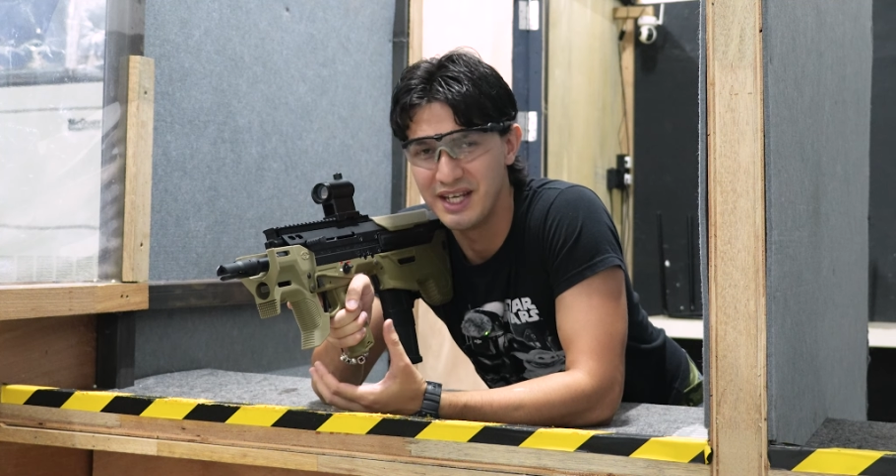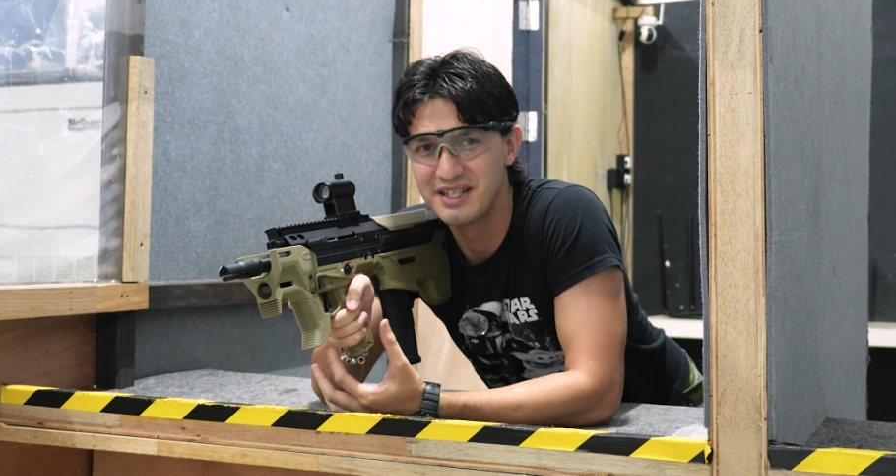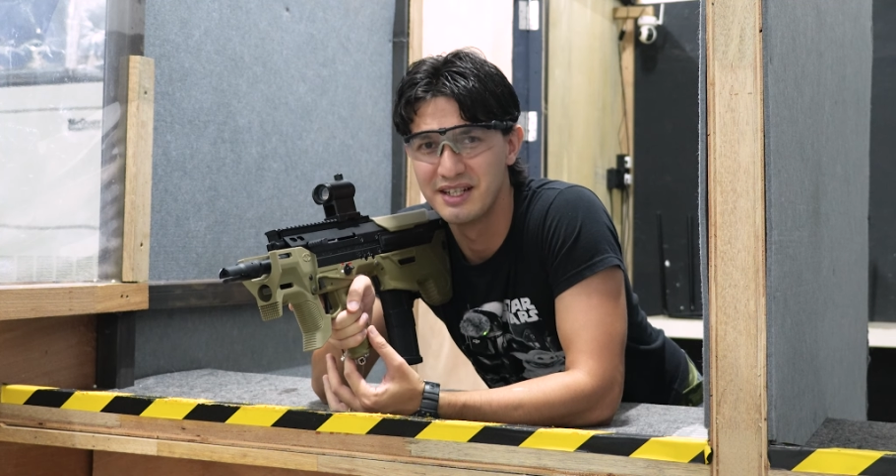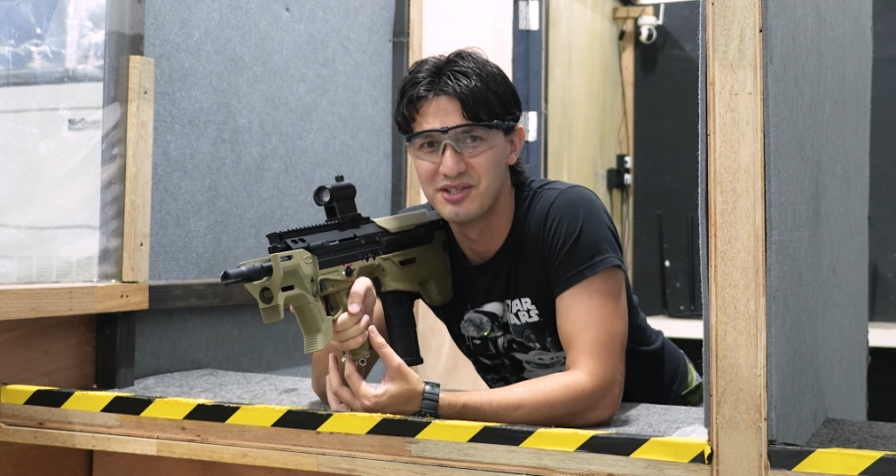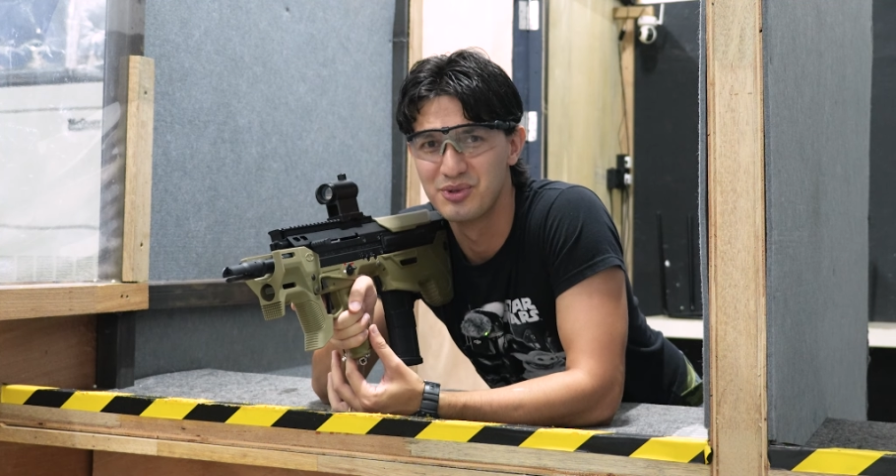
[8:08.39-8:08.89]
is
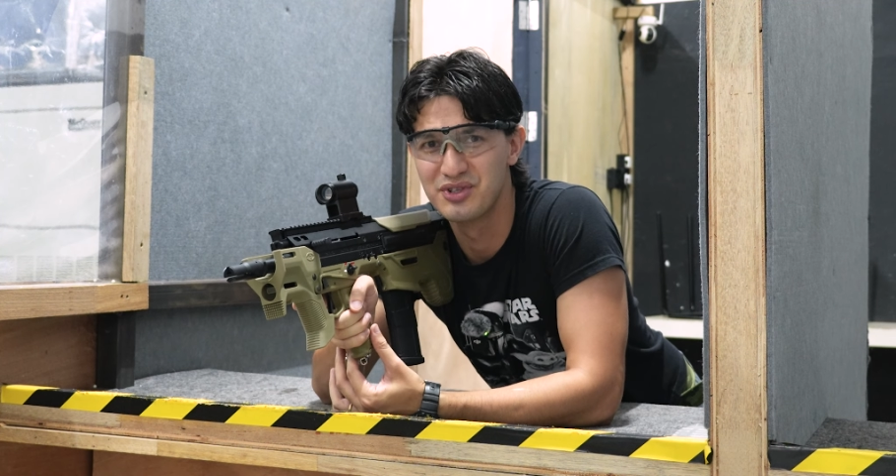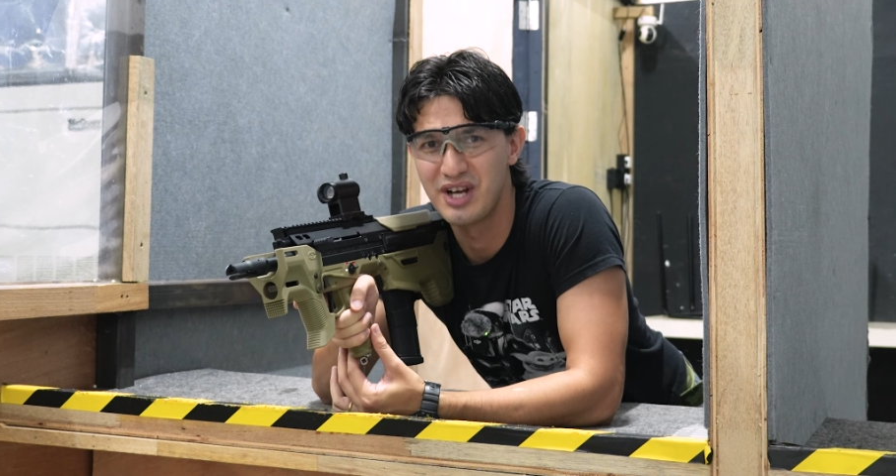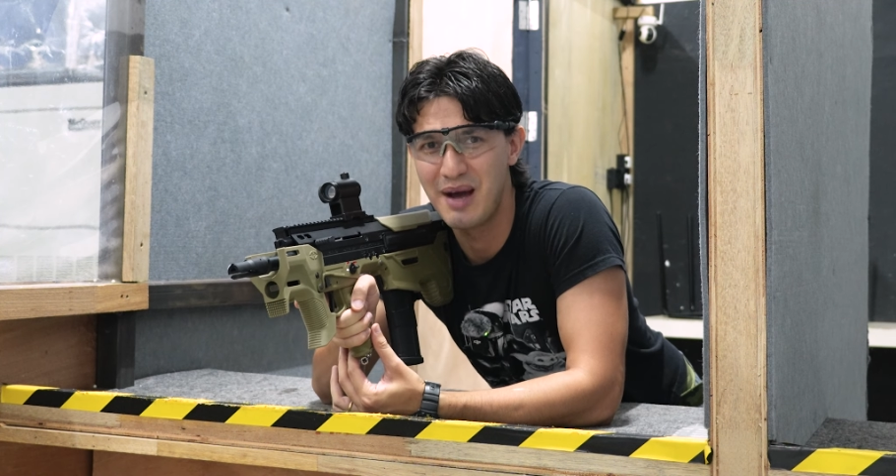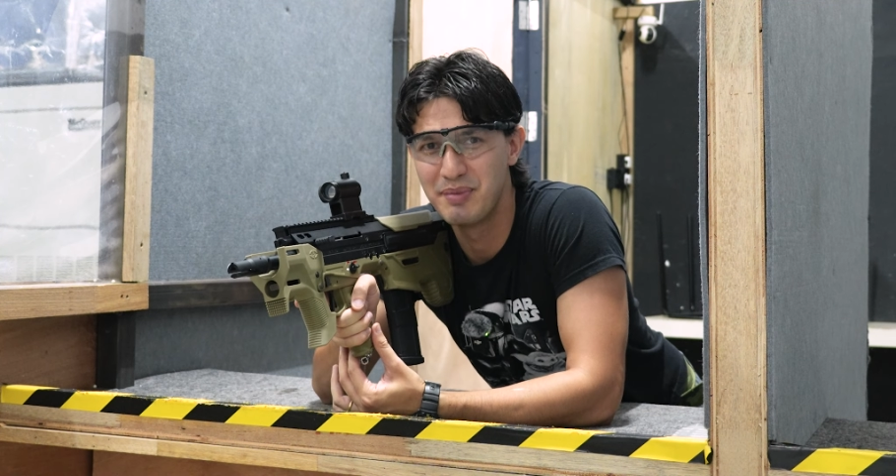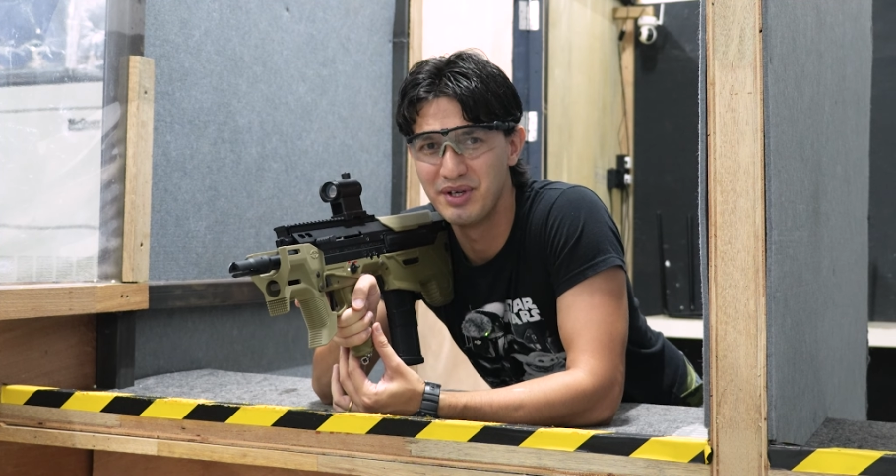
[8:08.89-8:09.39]
a little
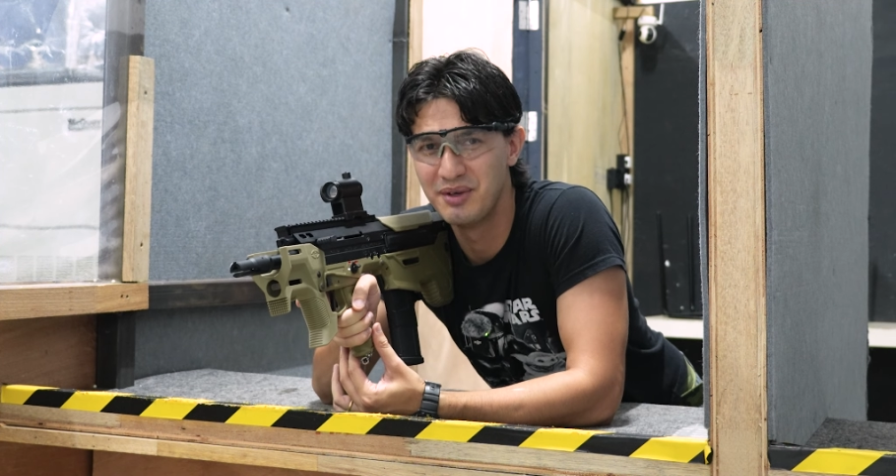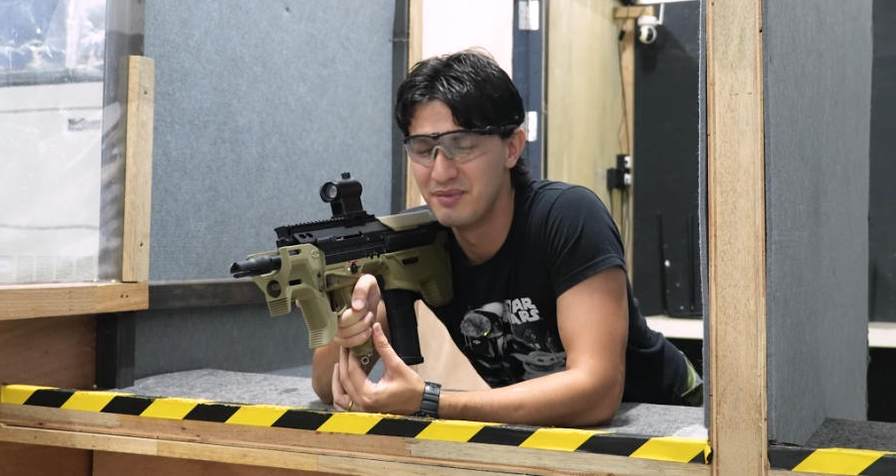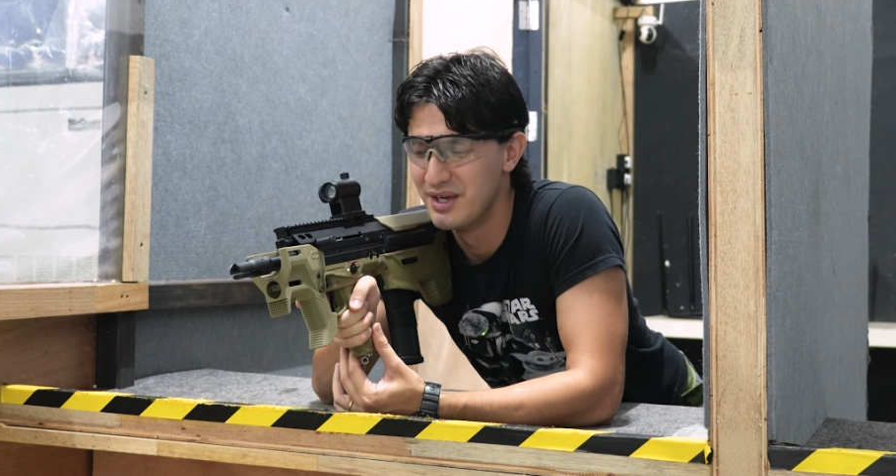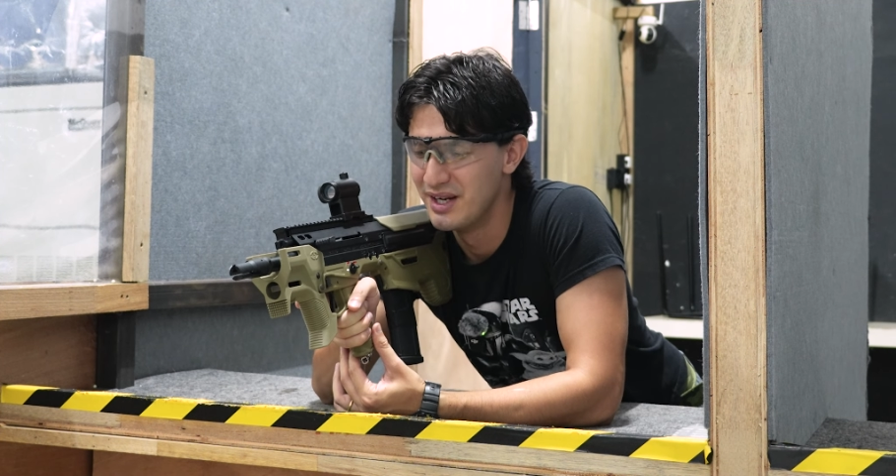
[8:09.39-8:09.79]
snappier